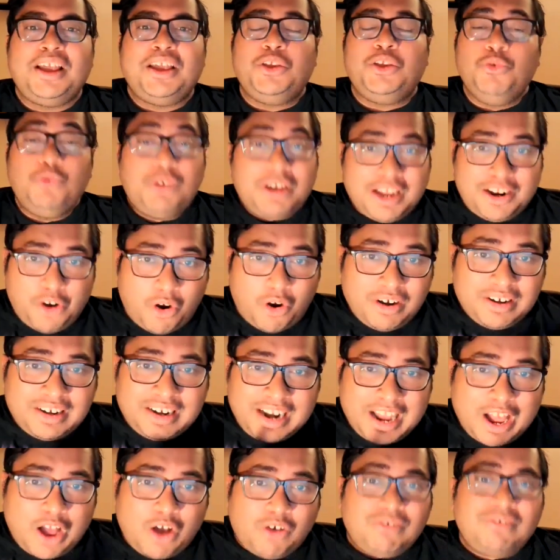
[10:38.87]
You cannot
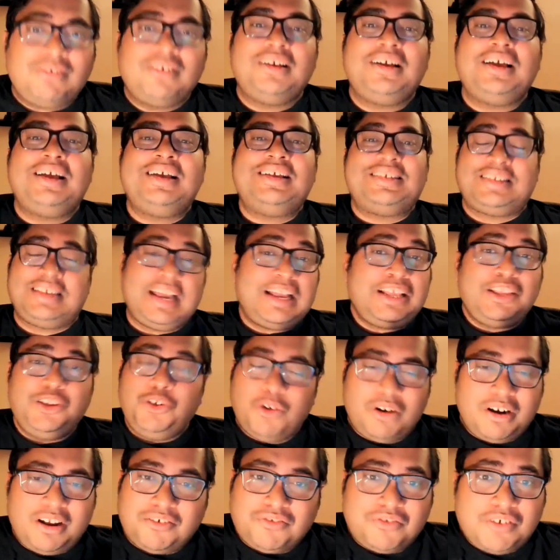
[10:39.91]
now say
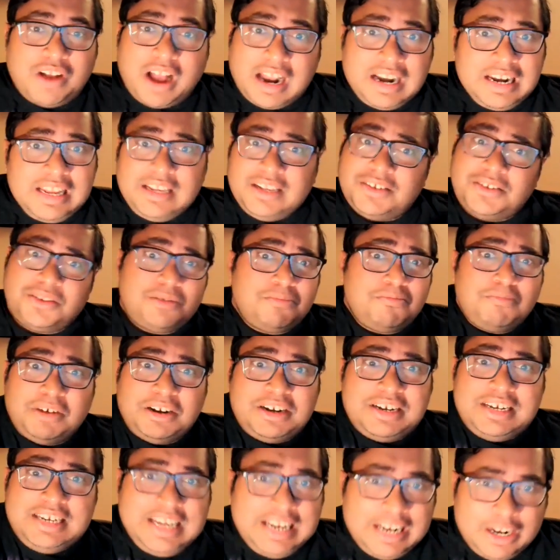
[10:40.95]
you're Afghanis,
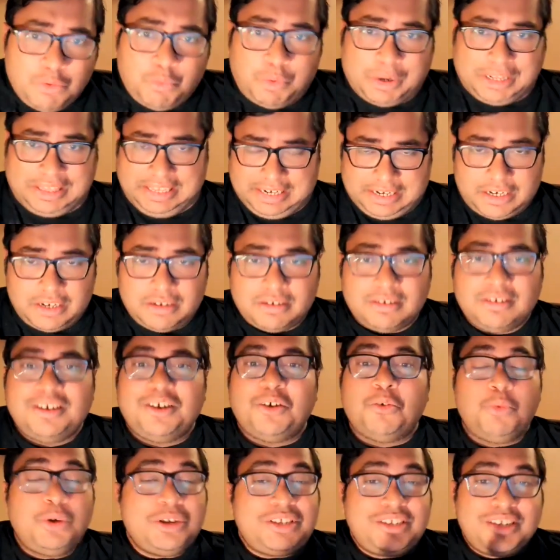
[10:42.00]
deal with it,
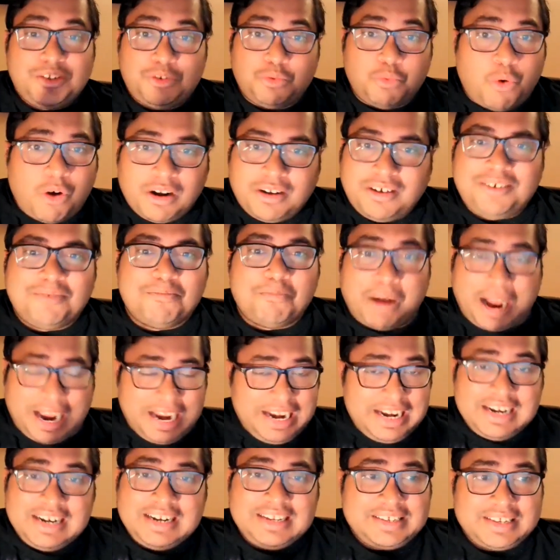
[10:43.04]
which is what
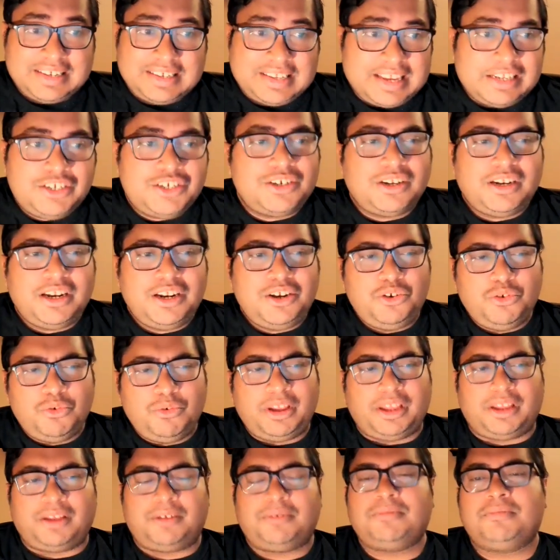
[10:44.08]
Biden is essentially
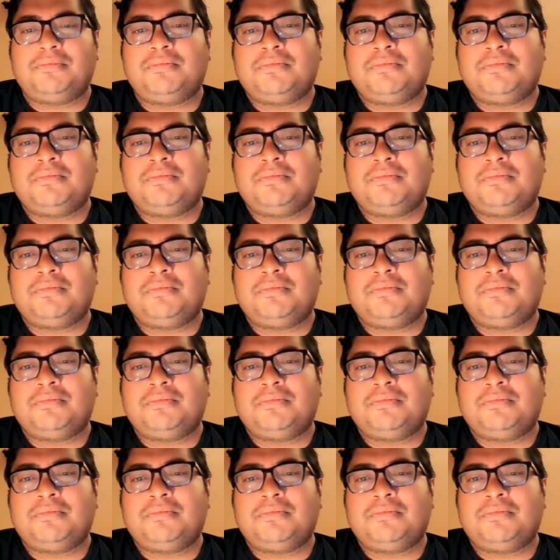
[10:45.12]
doing.